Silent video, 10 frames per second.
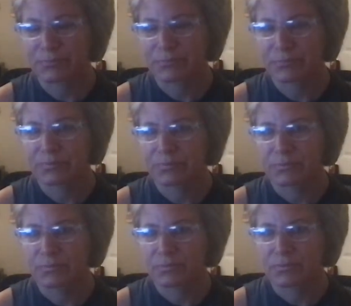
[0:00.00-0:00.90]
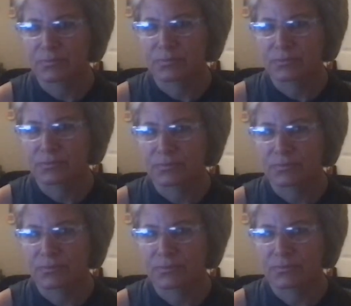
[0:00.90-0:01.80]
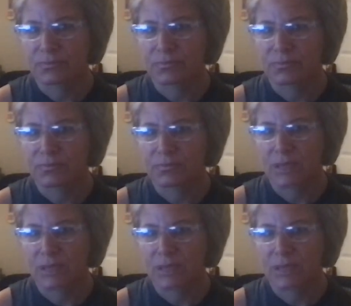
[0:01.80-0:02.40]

(silence)